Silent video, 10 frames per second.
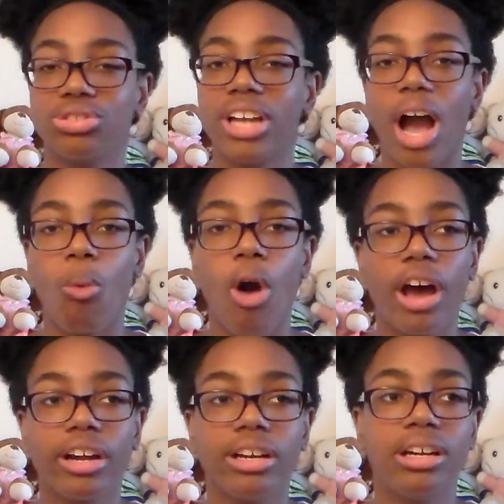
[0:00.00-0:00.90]
got
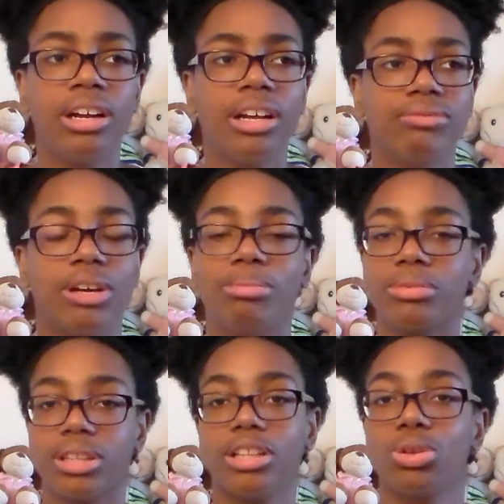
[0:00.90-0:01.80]
water
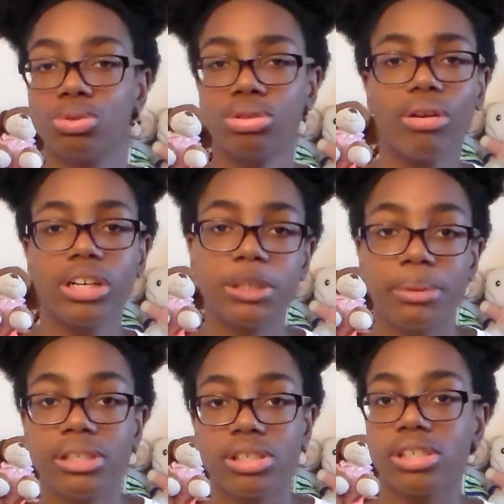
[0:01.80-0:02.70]
from the little soda
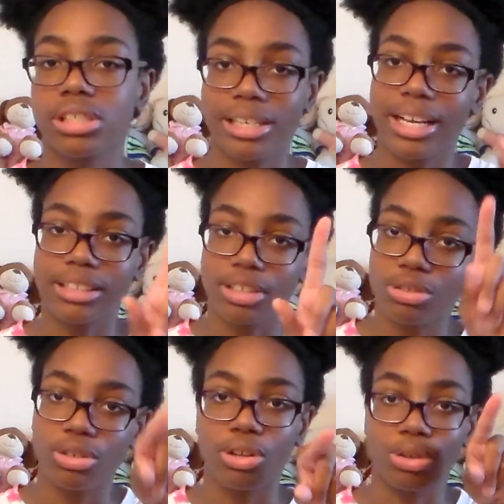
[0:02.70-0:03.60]
dispensers and got the,
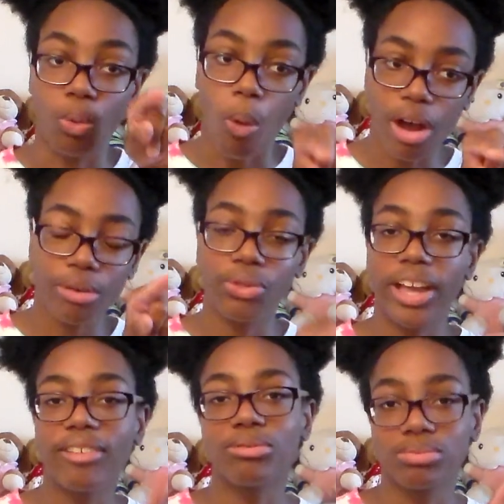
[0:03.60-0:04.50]
you know, the little water
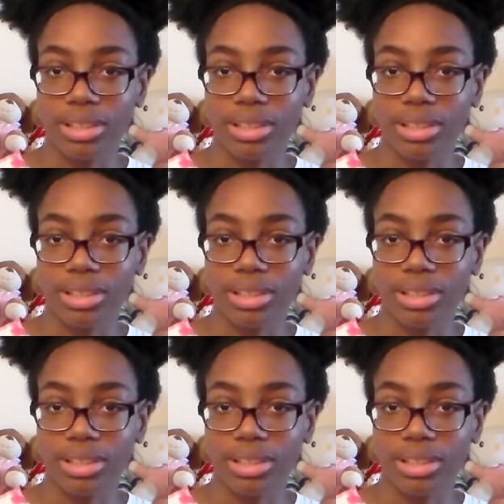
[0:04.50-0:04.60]
thing,